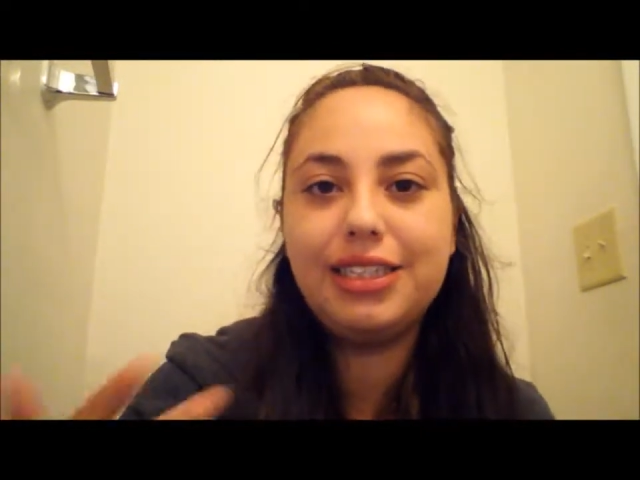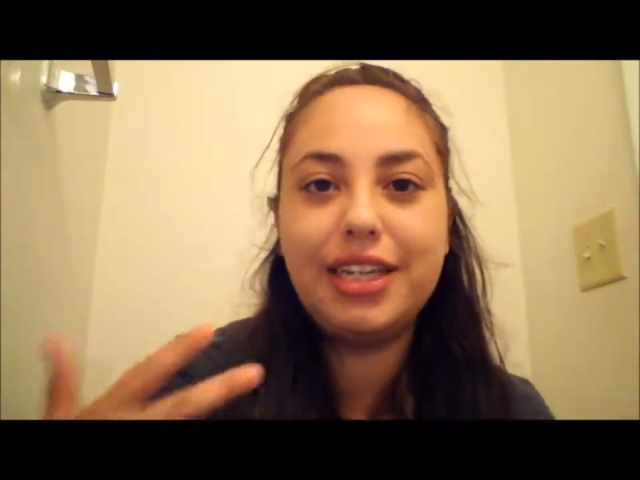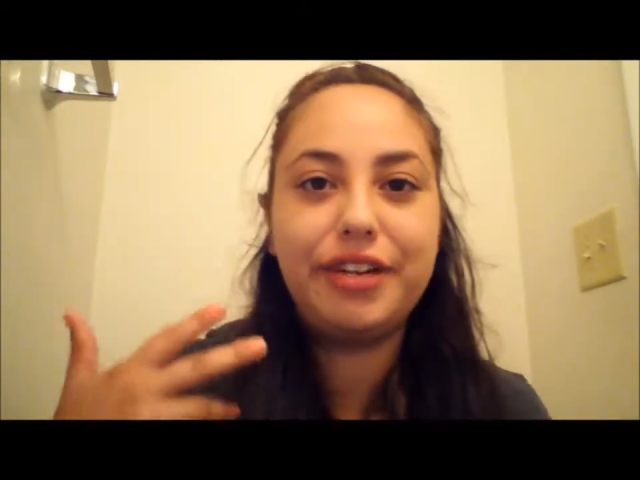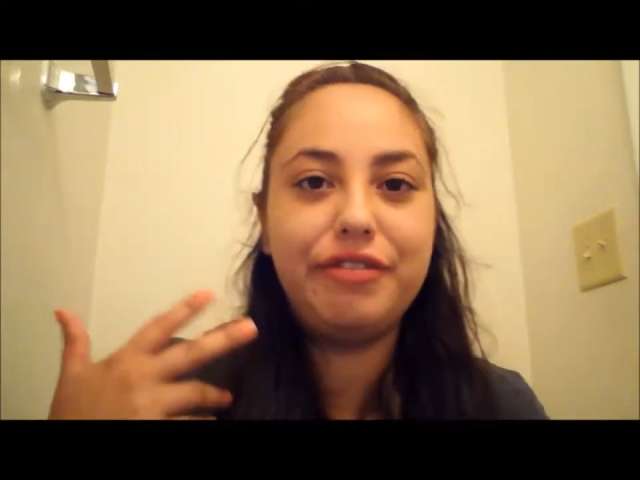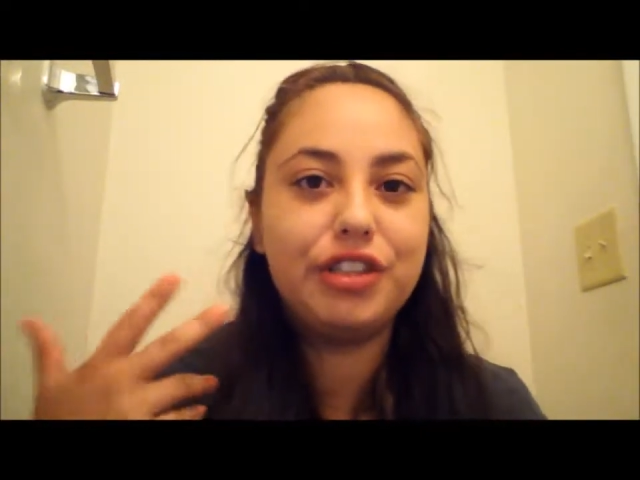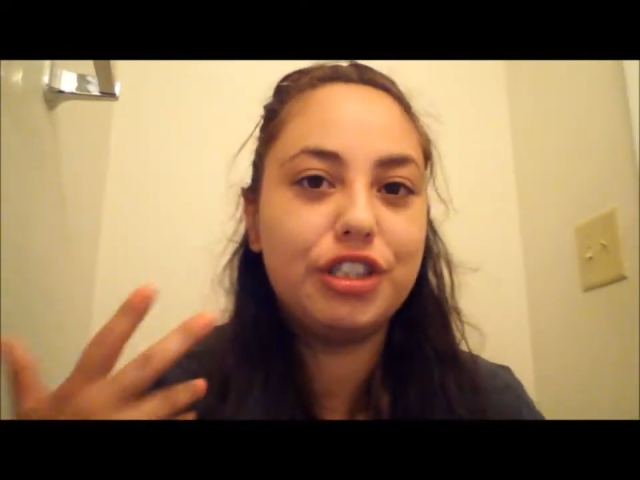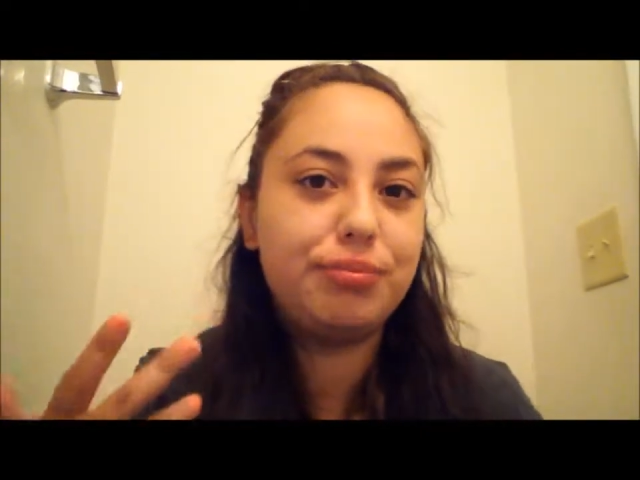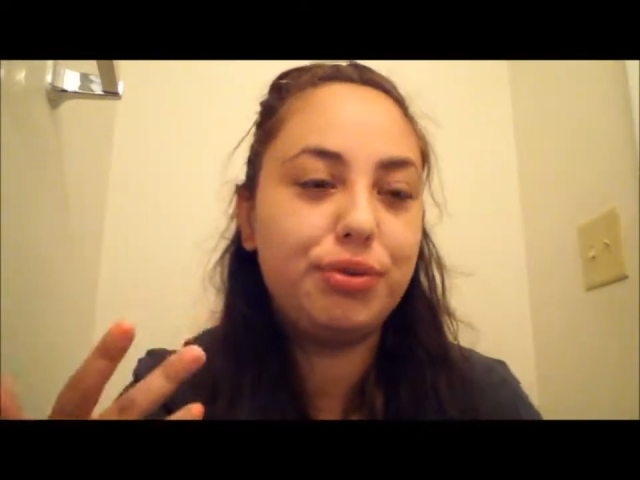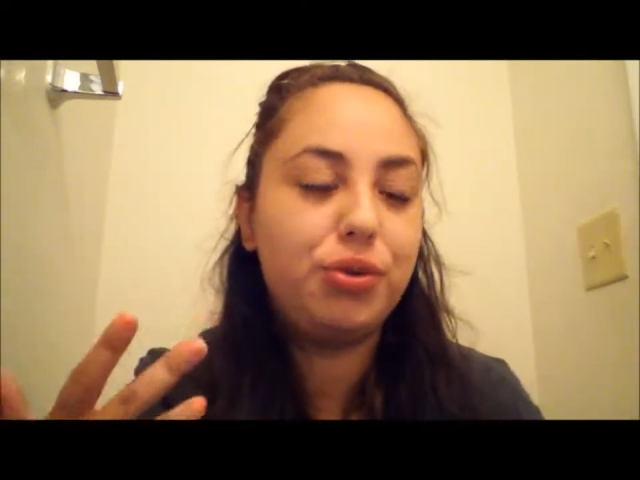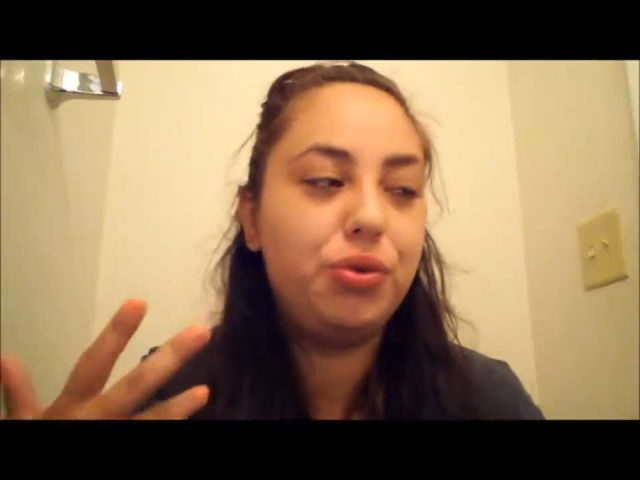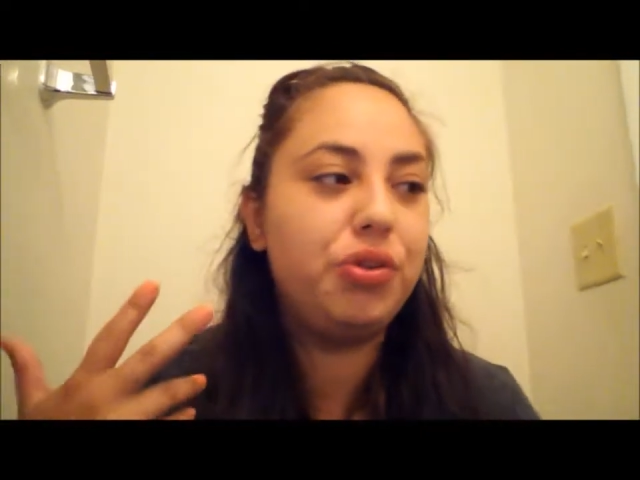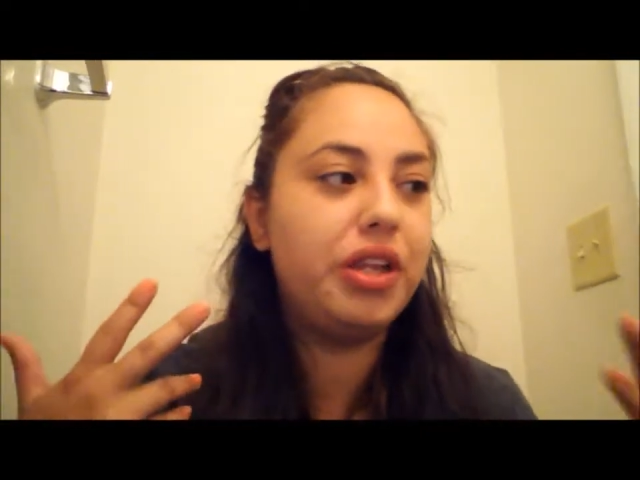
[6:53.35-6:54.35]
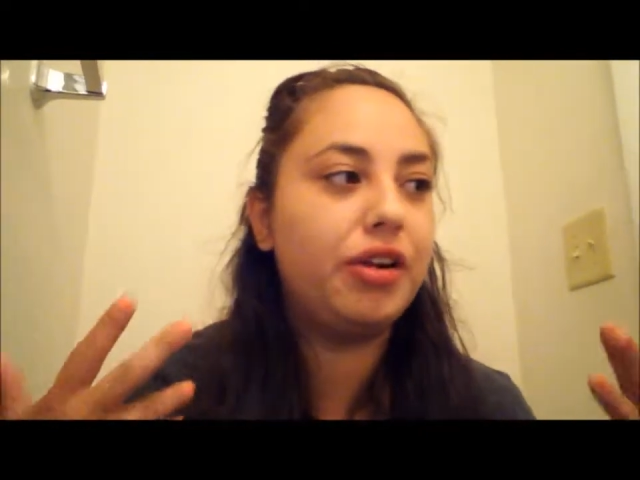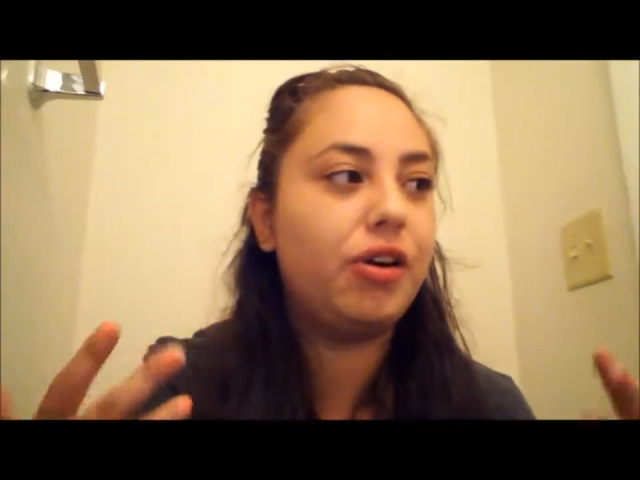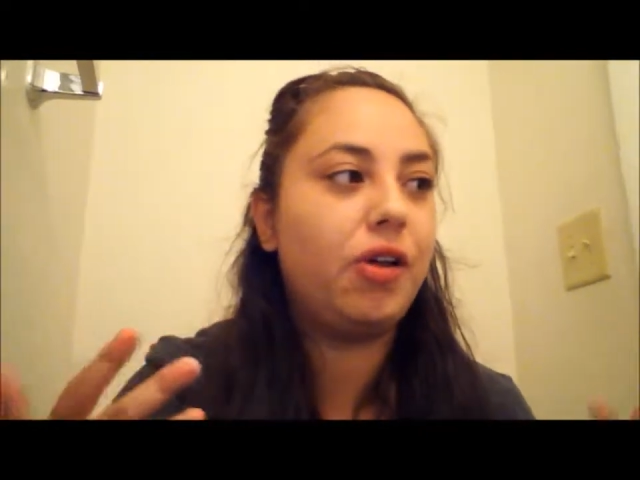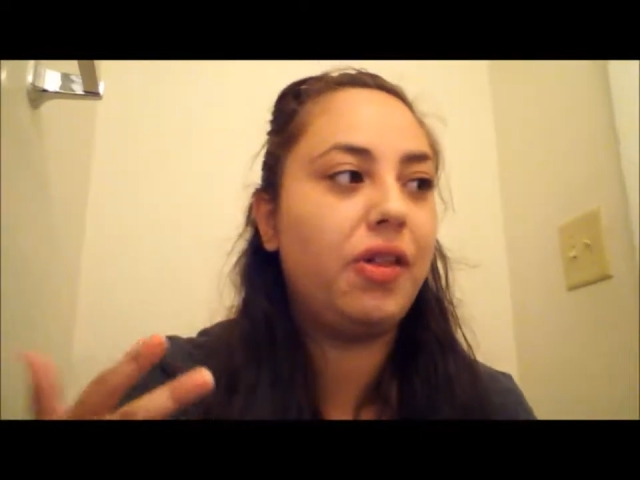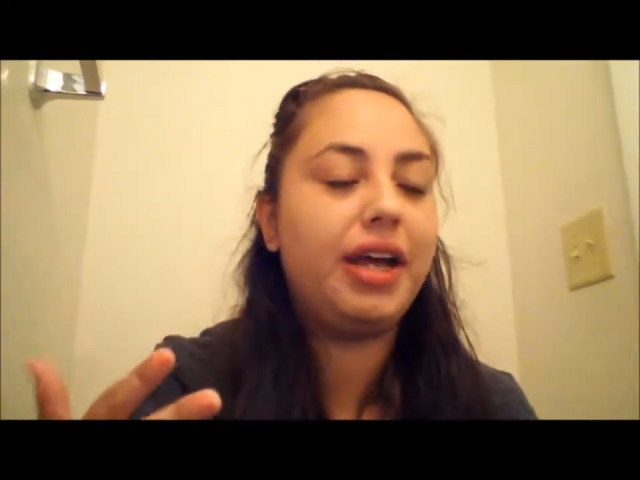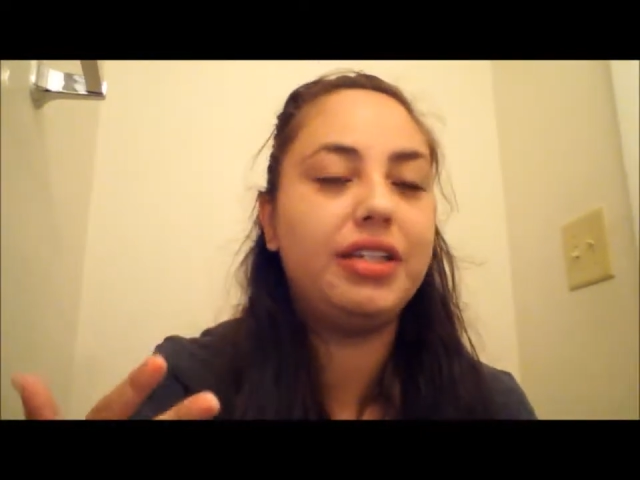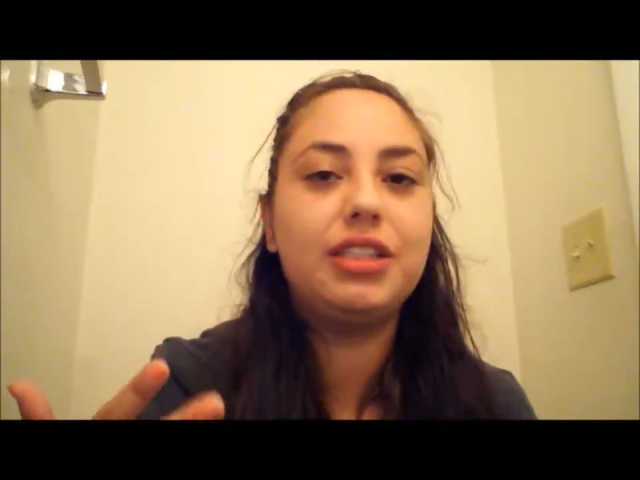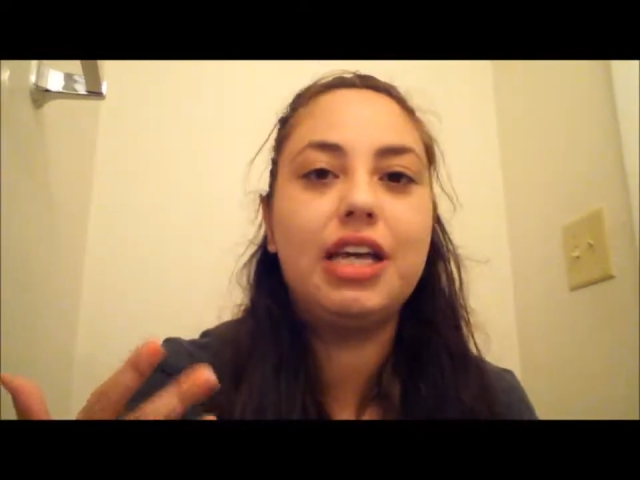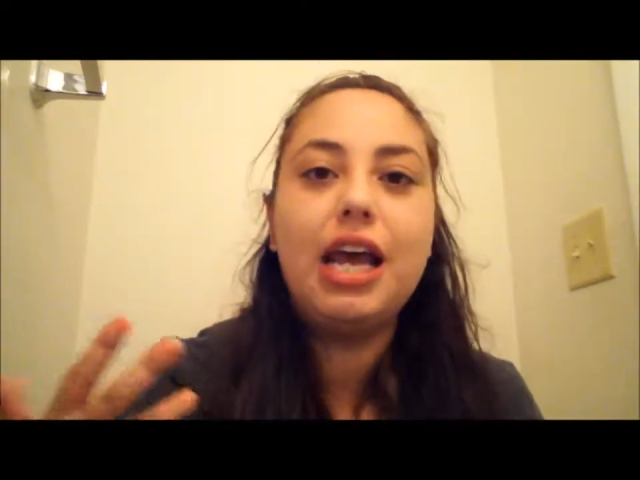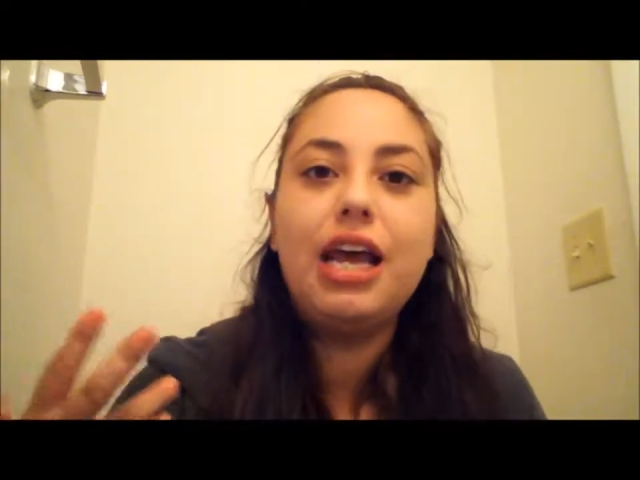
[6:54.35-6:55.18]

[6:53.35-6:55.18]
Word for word: and if it's smooth and all that.